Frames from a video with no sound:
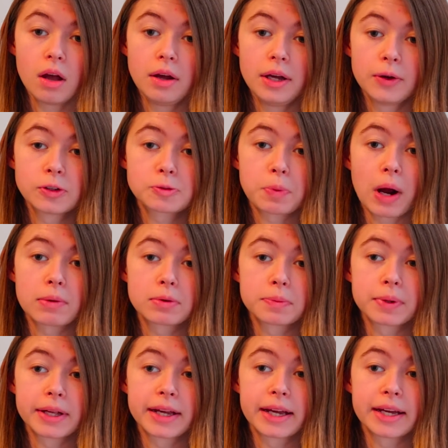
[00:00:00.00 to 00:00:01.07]
It was
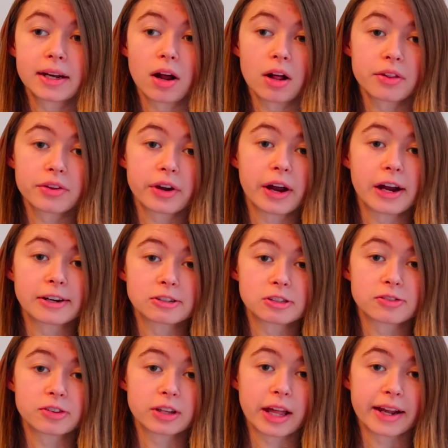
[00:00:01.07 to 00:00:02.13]
probably in all their hairs
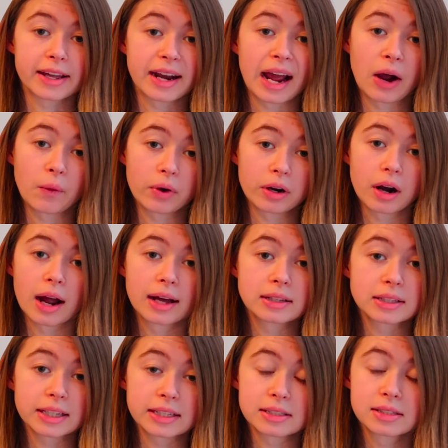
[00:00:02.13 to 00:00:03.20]
for like an hour at
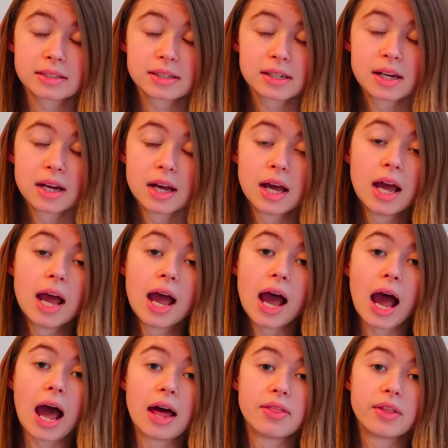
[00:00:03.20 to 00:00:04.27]
least.
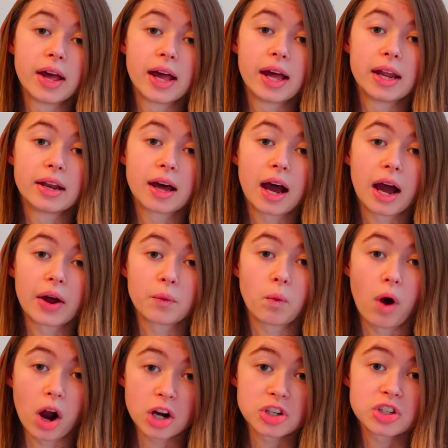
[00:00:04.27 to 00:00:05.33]
And then I
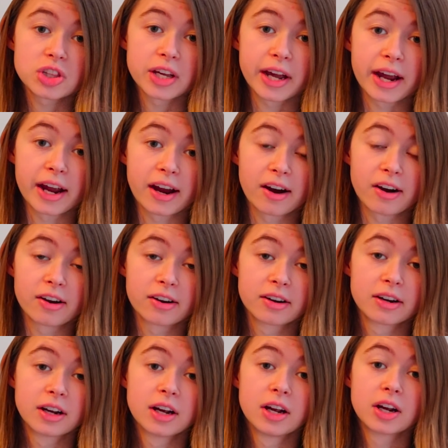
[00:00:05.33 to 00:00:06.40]
washed the hair,
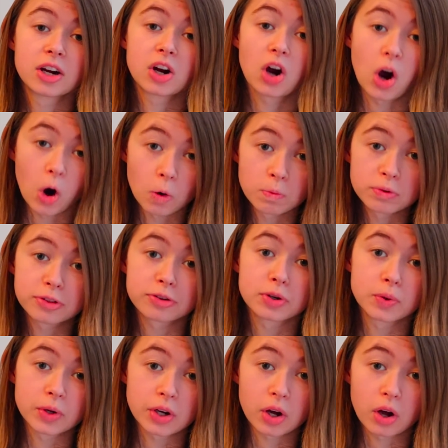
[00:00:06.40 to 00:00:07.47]
combed
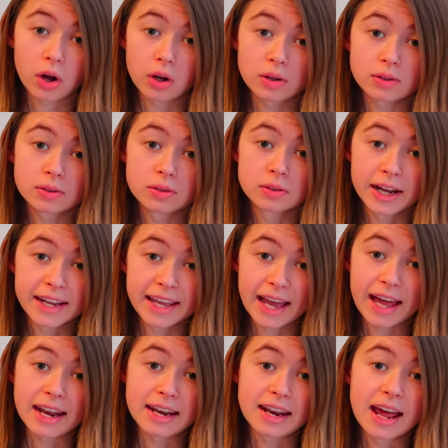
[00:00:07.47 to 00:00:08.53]
through it all
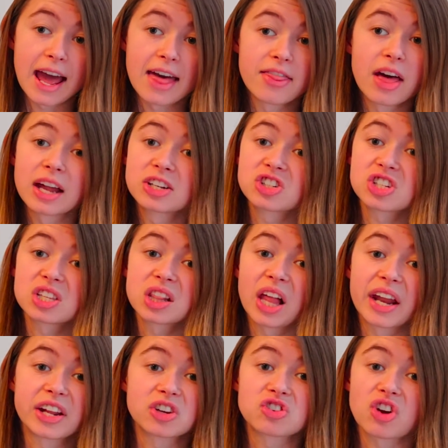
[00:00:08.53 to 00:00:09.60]
again, and then just let
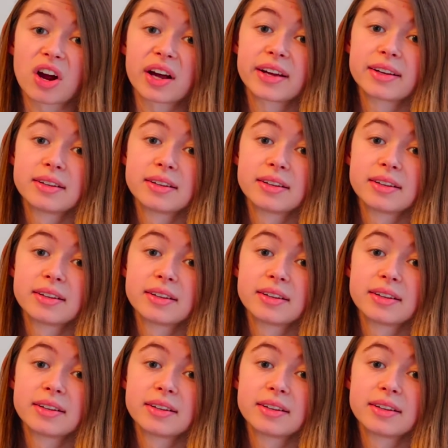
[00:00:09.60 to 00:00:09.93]
it dry.